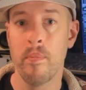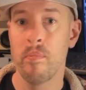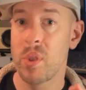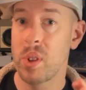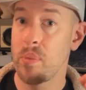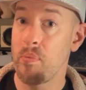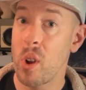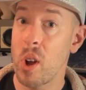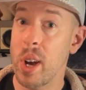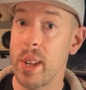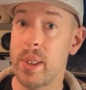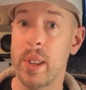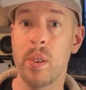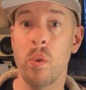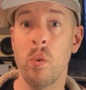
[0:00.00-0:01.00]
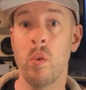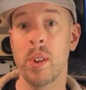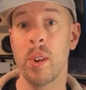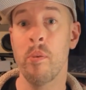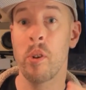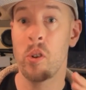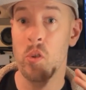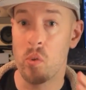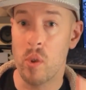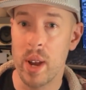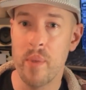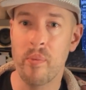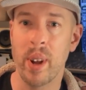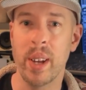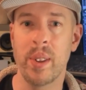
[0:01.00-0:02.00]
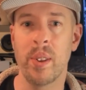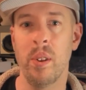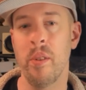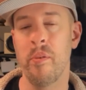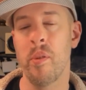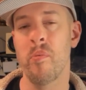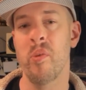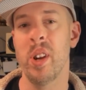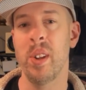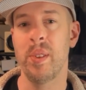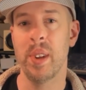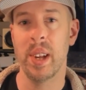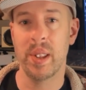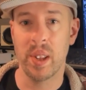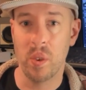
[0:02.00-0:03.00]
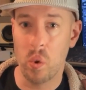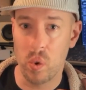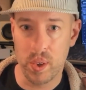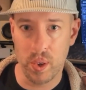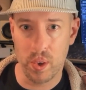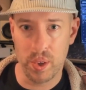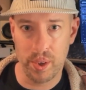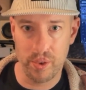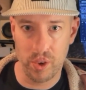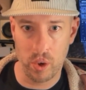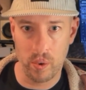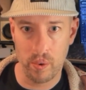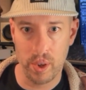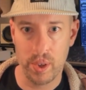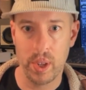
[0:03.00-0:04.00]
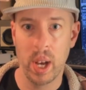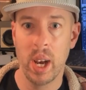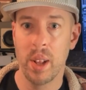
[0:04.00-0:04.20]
Splice is also a great place to look for presets in all sorts of genres.